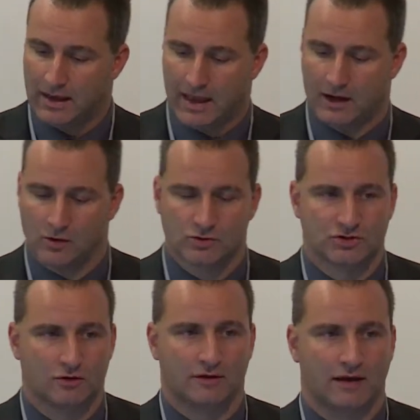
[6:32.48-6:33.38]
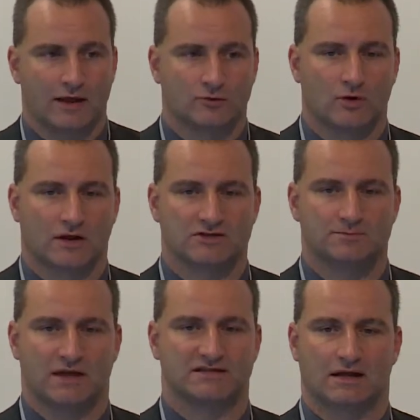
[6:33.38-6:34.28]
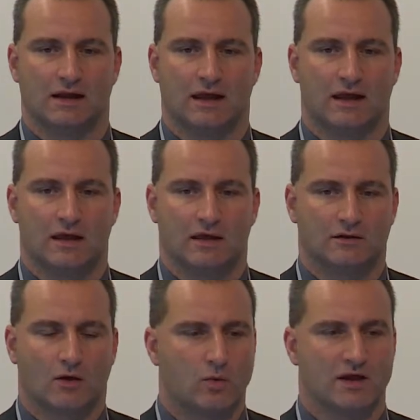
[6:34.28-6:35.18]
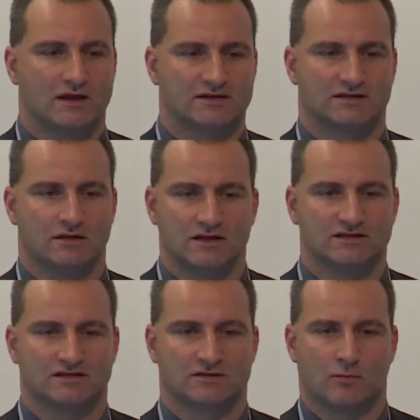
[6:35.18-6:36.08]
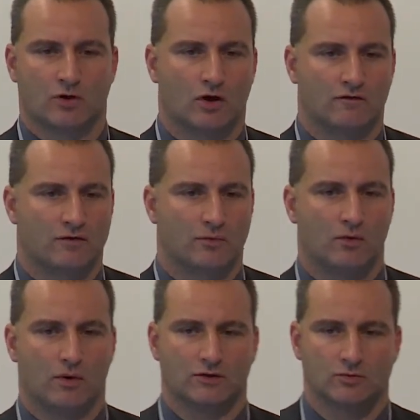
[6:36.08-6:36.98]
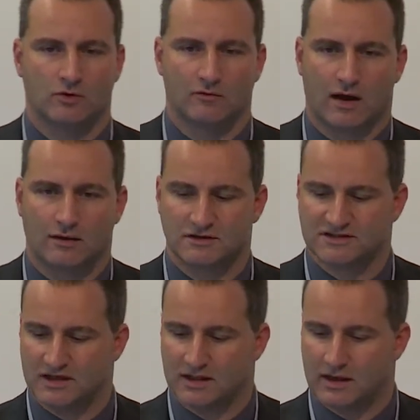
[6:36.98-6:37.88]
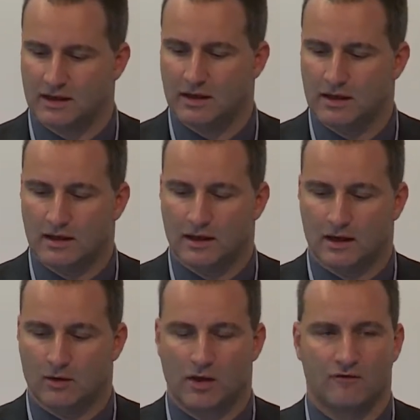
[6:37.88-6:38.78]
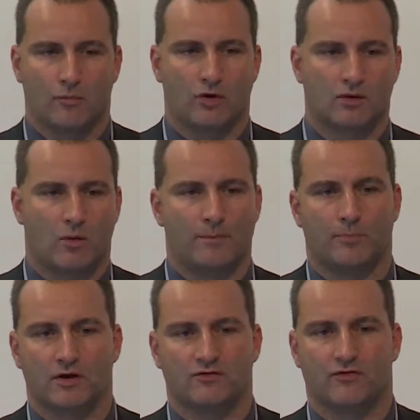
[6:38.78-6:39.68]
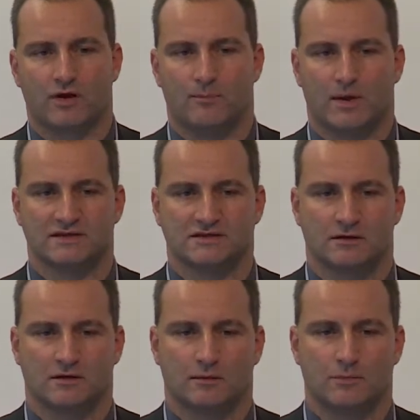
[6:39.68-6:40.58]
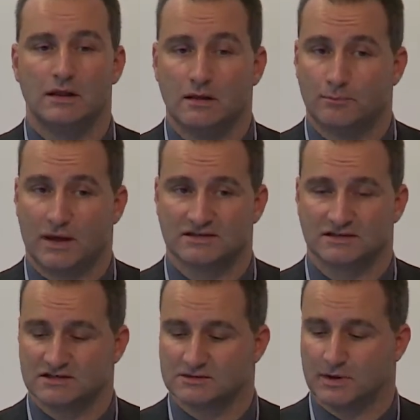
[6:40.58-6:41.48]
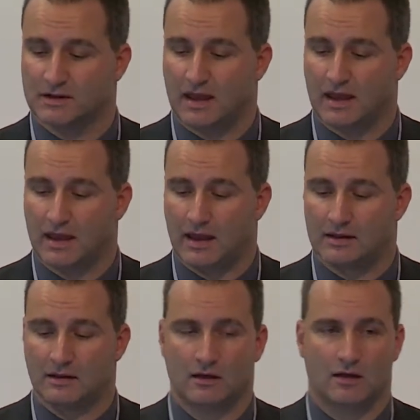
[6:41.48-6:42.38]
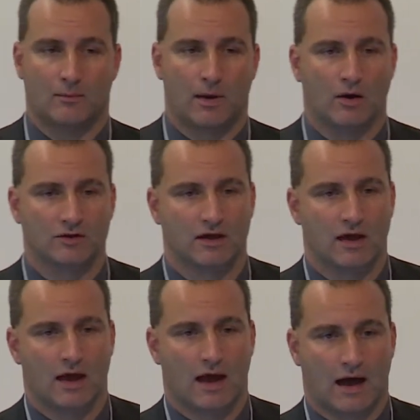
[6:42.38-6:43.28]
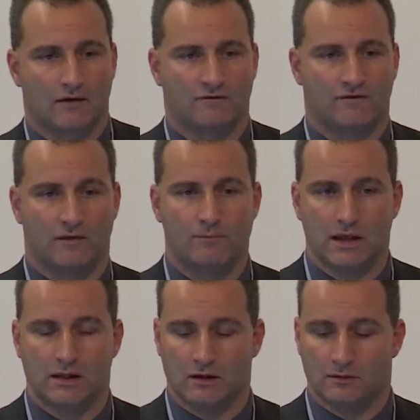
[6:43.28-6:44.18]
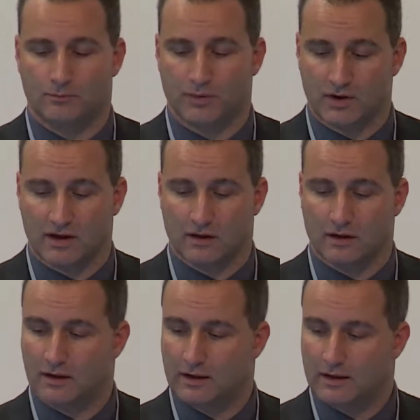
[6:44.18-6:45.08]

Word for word: And also the network is basically the quickest and easiest and more comfortable way to move around the city uh, we have more than 1.3 uh, million passengers per day and about half a billion per year.